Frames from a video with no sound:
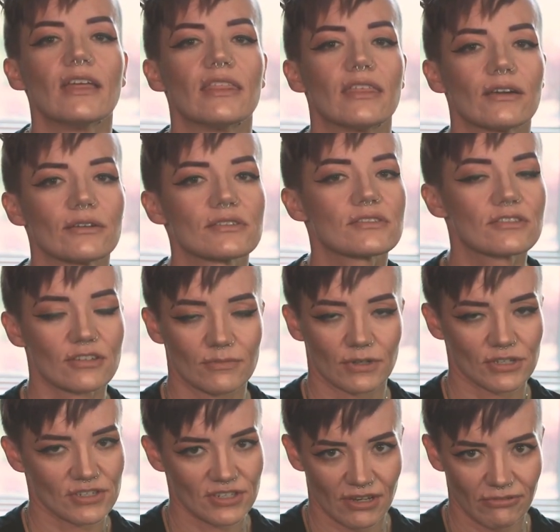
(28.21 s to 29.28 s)
there is too
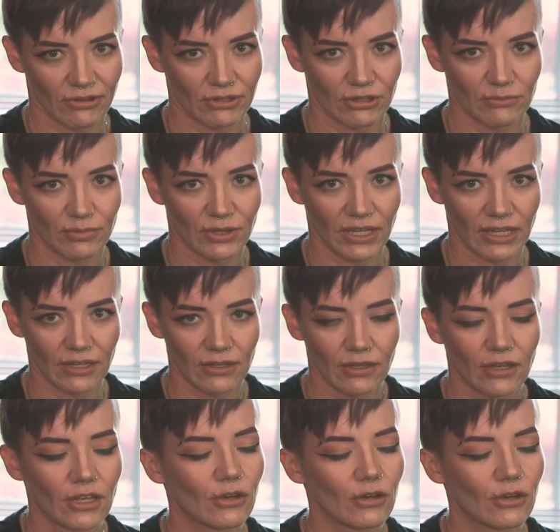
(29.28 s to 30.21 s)
much stuff on our plate.